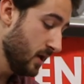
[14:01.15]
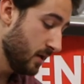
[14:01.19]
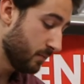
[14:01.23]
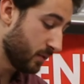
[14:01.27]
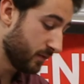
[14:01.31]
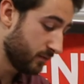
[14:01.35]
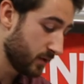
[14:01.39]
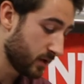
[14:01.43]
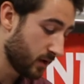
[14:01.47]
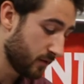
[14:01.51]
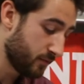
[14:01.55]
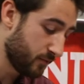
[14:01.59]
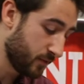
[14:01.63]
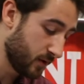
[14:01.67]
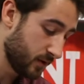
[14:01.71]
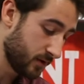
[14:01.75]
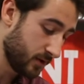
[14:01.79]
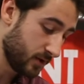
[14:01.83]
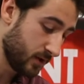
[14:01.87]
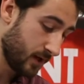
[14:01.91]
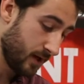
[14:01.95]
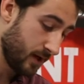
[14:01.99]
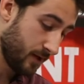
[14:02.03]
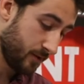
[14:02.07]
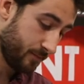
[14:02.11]
But if you go
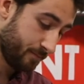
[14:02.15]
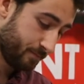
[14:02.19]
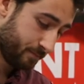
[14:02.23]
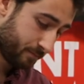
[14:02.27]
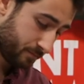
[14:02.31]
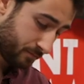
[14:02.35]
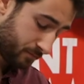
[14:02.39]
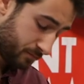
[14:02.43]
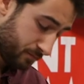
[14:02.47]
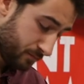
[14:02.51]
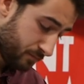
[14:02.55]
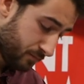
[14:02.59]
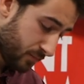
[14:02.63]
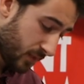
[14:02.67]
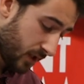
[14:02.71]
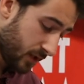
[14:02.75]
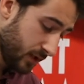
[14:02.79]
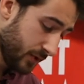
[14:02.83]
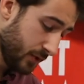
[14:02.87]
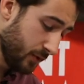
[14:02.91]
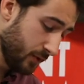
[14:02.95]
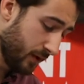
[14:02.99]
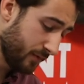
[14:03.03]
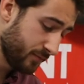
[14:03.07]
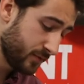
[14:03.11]
further down,
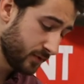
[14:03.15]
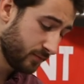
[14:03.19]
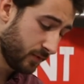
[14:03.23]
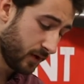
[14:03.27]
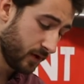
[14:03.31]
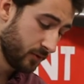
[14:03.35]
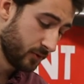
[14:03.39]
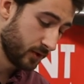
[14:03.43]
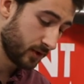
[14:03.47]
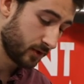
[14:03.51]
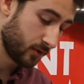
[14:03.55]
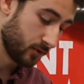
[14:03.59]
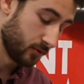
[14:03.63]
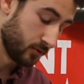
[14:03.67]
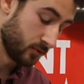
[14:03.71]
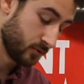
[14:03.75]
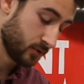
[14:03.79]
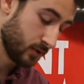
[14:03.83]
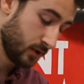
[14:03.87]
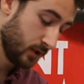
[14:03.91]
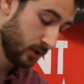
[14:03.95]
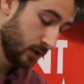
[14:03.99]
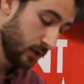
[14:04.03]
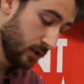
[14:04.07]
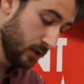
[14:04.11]
you have the following clause.